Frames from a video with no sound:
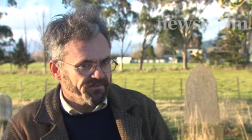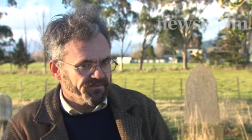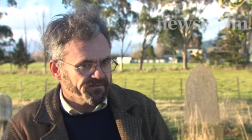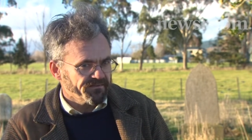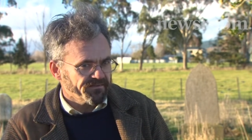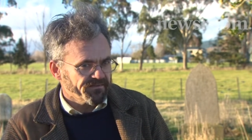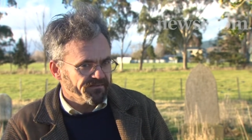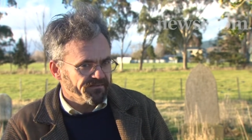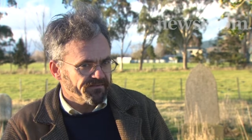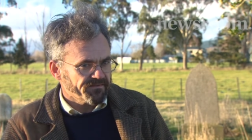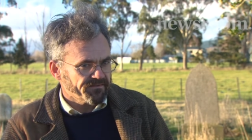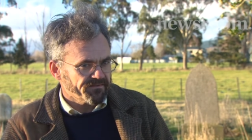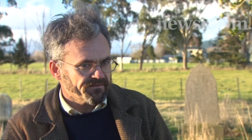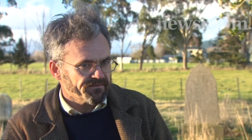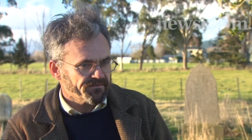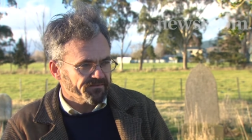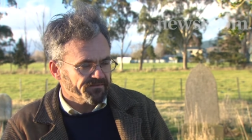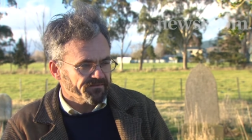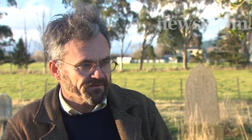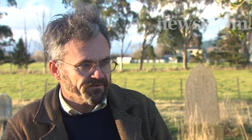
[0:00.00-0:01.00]
The, the,
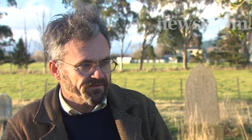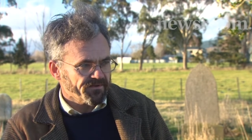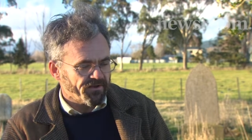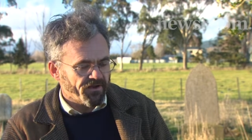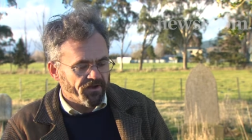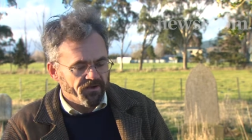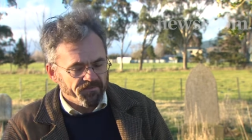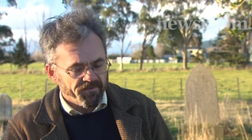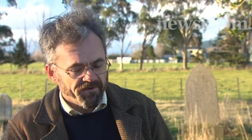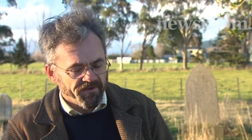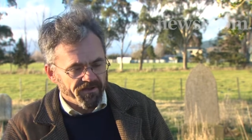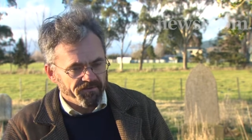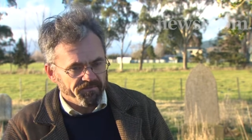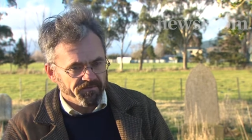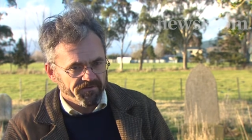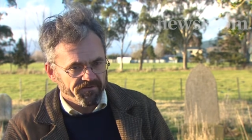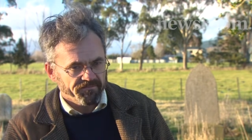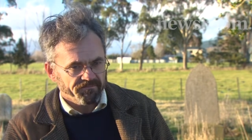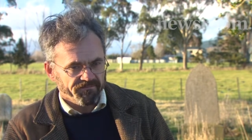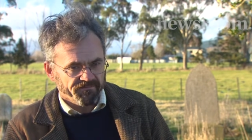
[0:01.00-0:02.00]
you know opening
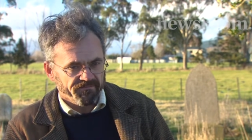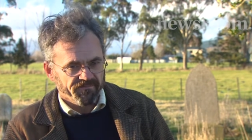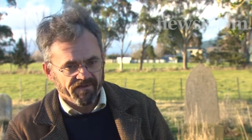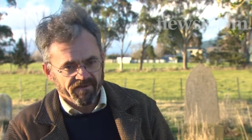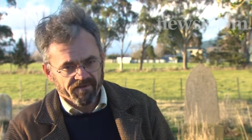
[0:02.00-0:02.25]
up a